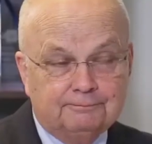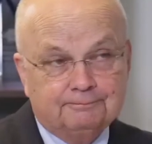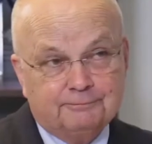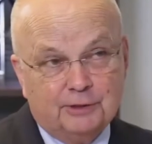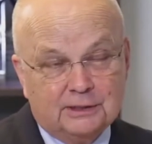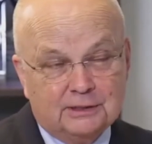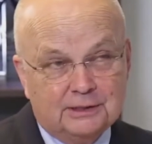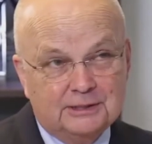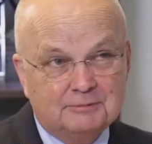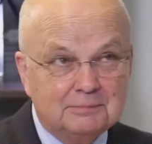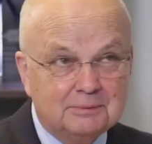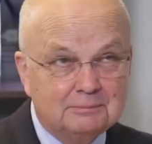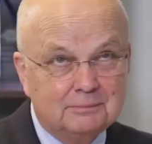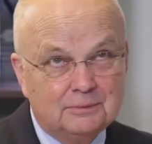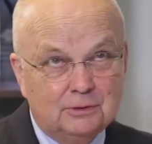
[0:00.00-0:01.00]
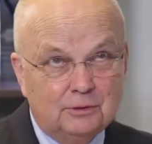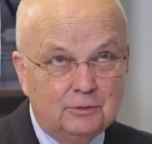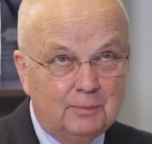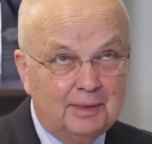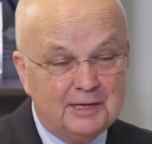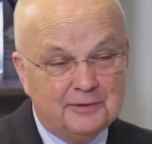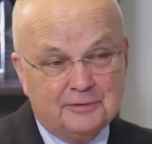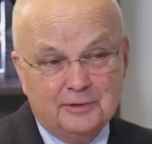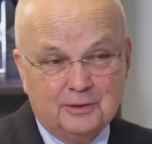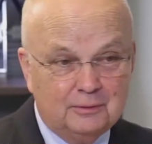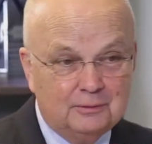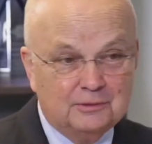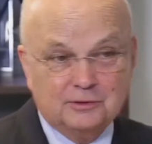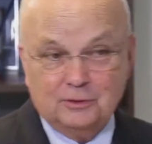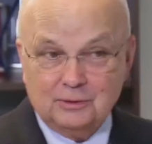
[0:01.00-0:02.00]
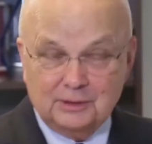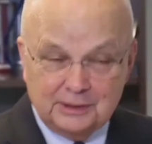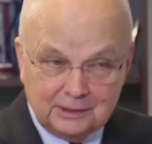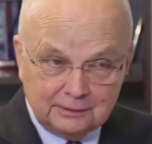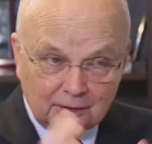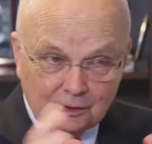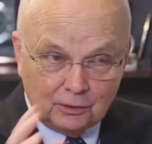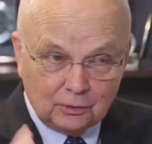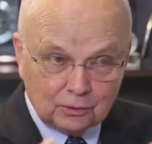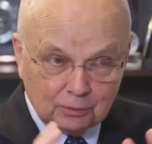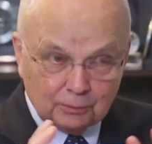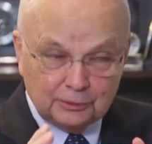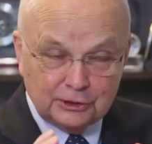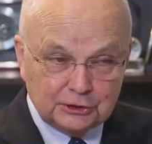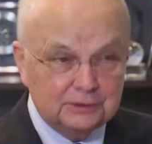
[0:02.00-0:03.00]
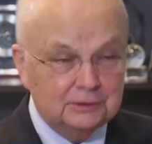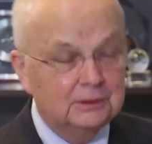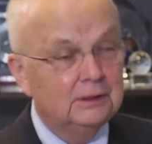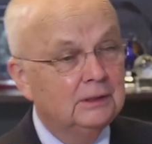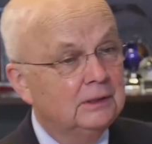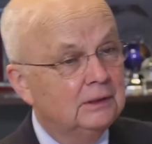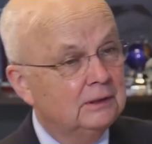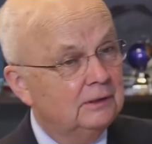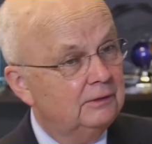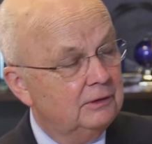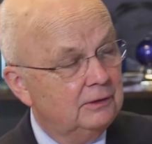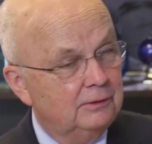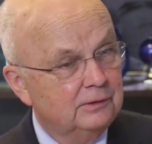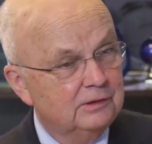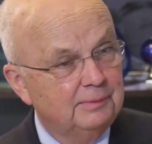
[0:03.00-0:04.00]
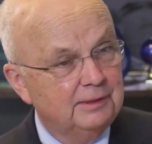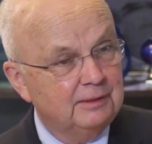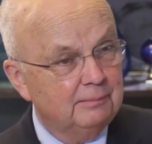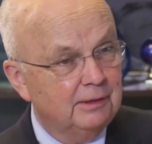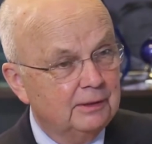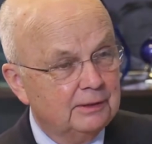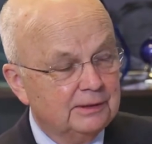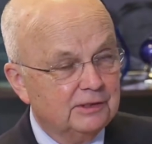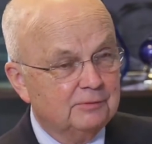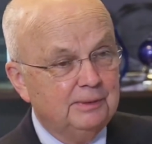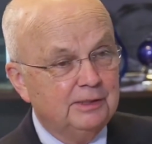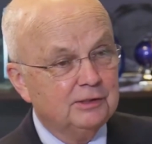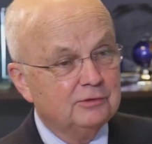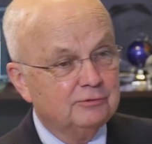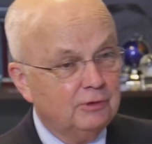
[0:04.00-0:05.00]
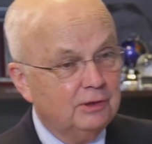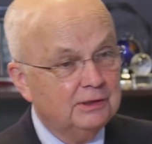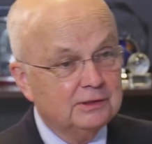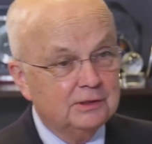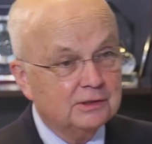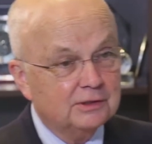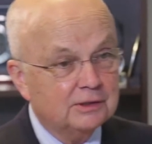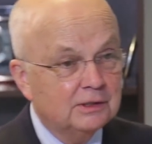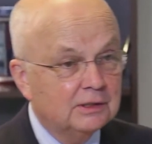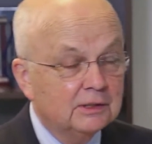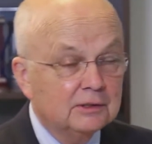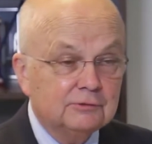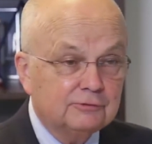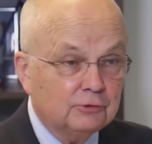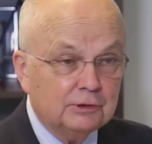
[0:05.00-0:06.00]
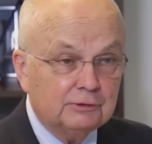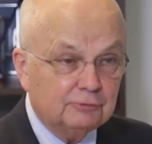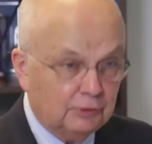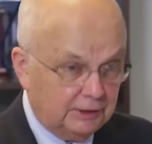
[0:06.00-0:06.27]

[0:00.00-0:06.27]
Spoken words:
frankly, do the math here, certainly in the local region, the Kurds have been America's best friends for